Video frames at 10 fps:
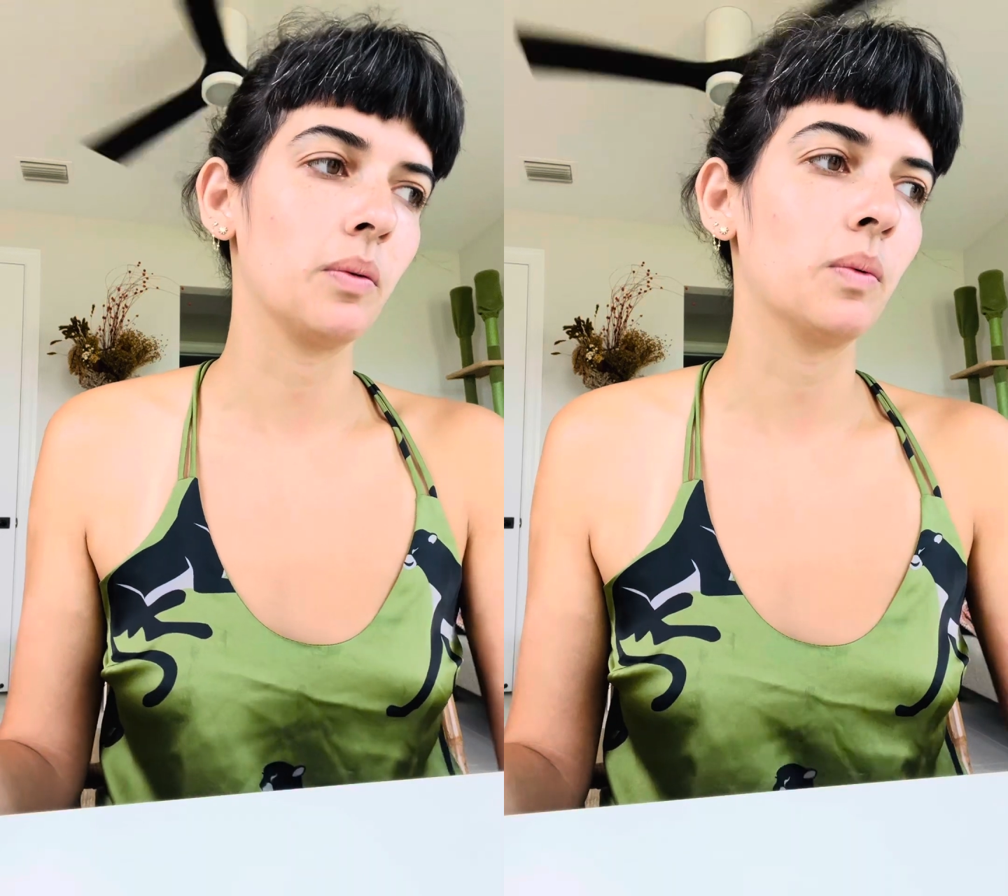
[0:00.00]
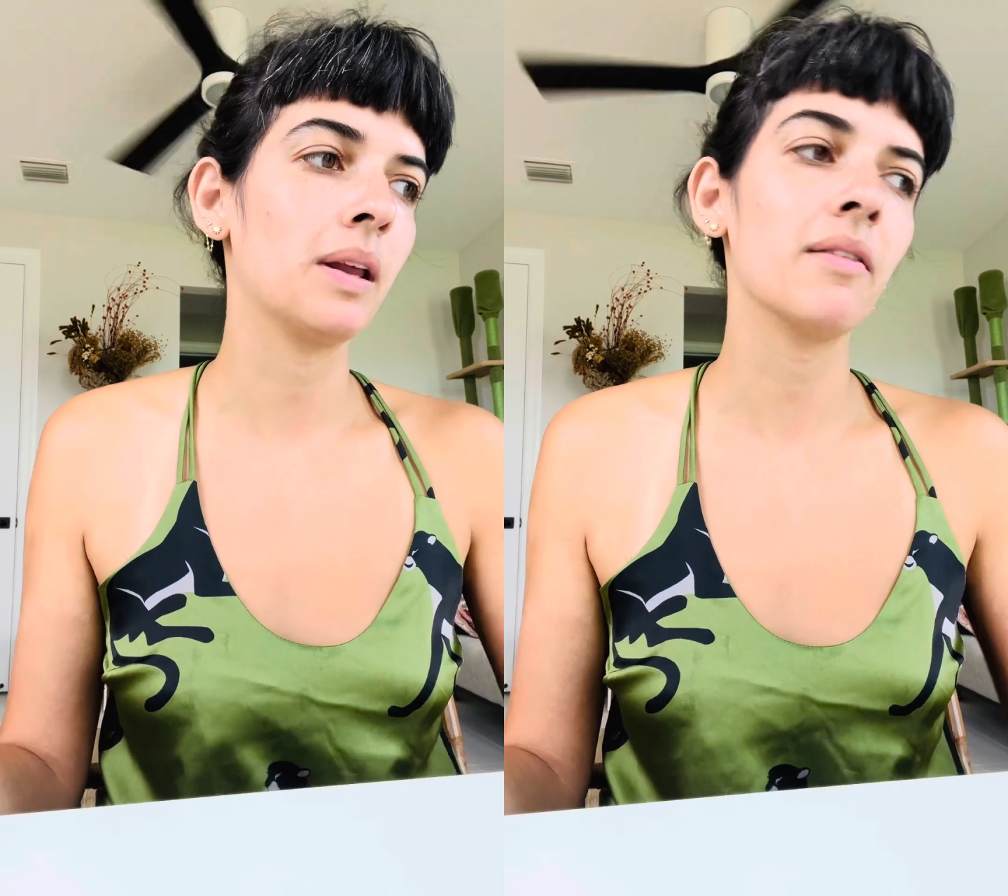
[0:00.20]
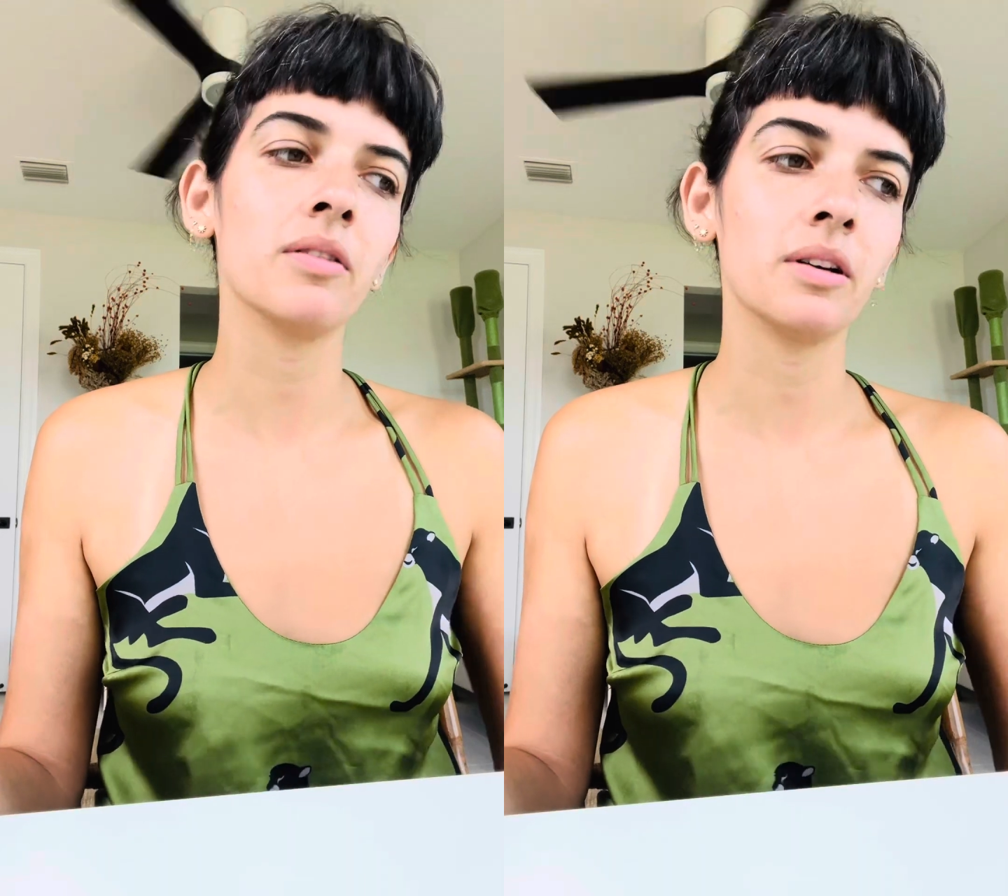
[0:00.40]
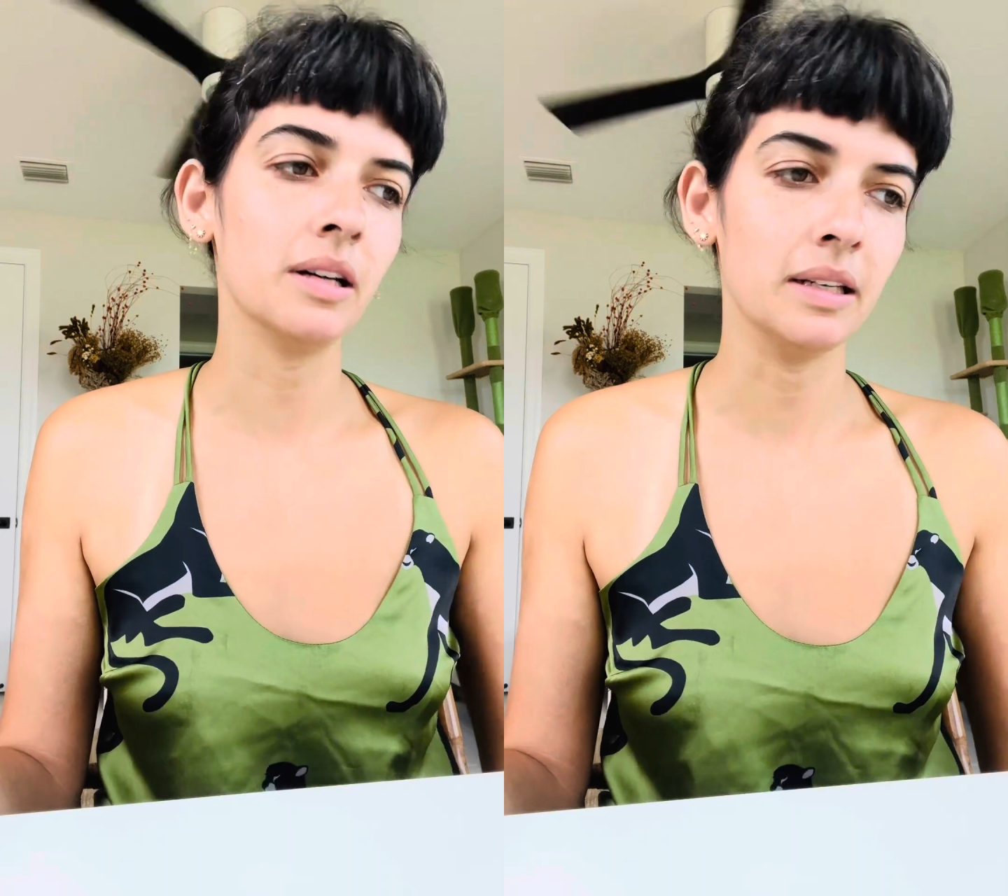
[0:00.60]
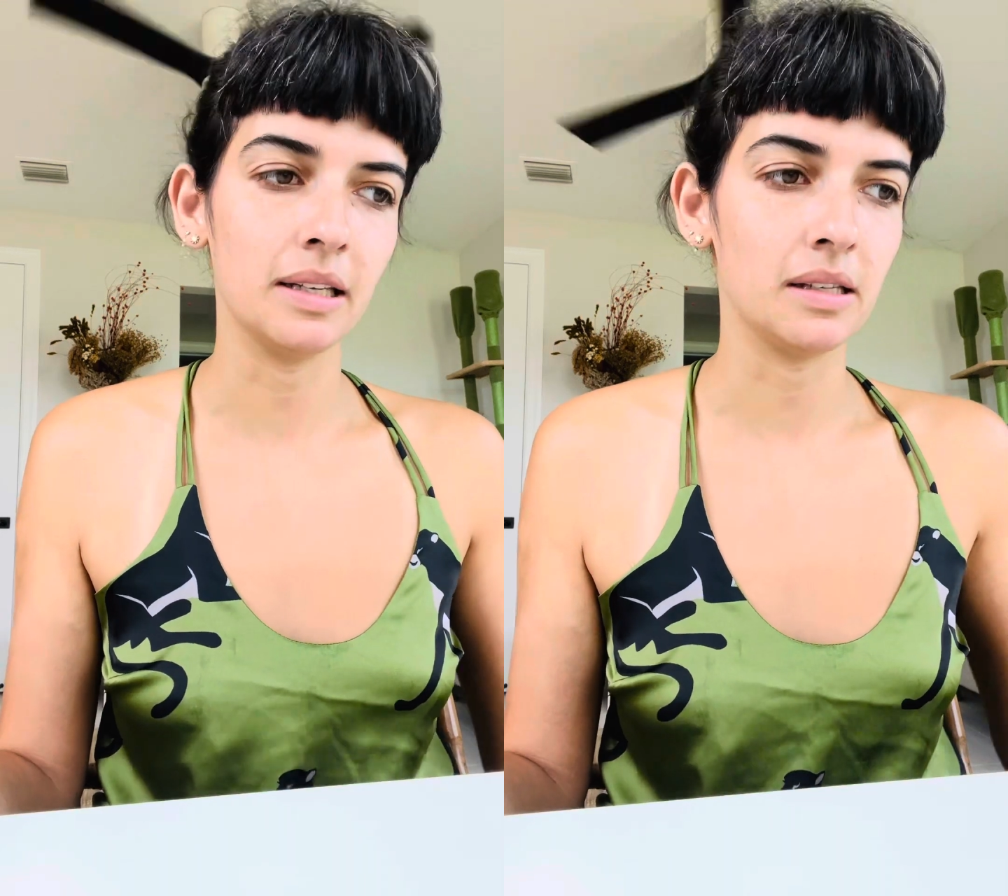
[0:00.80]
whatever
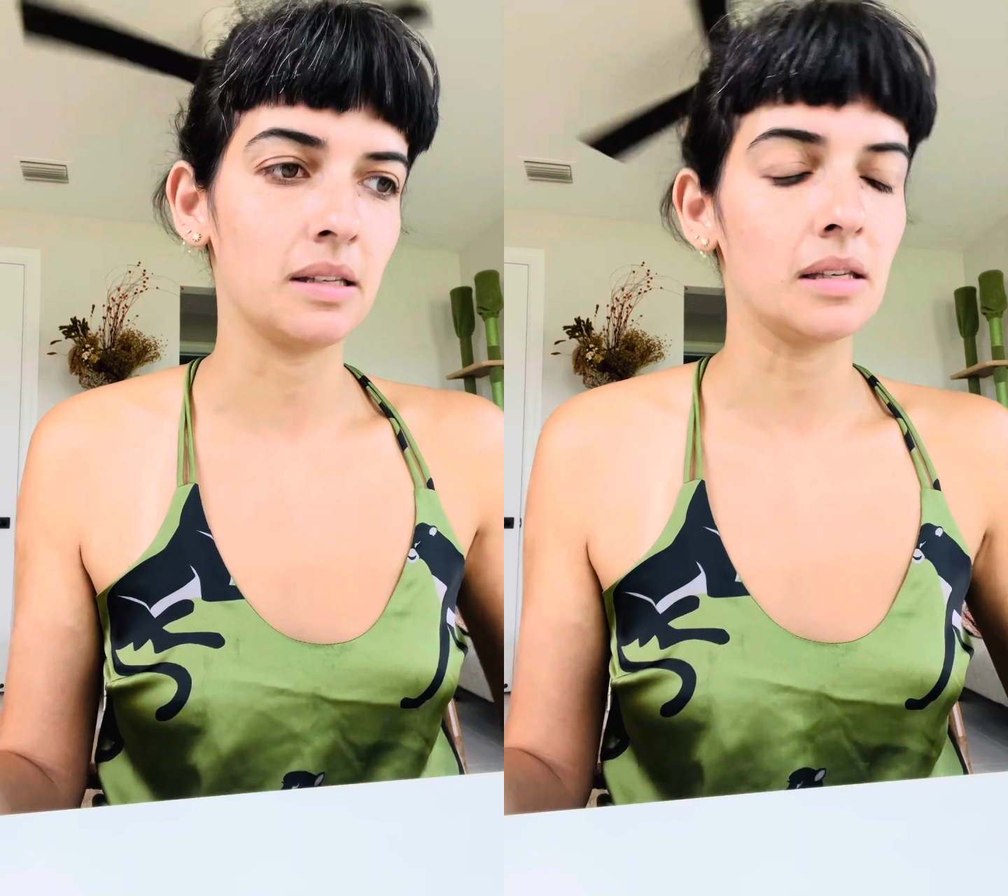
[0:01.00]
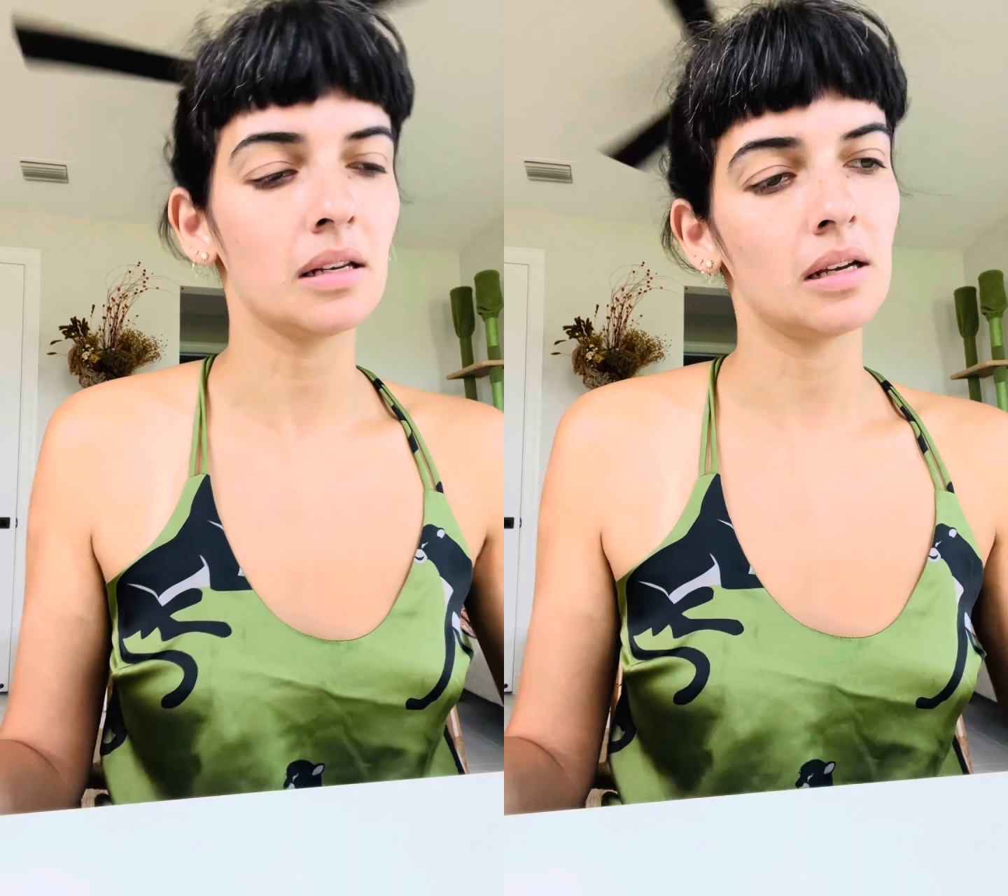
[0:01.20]
it is,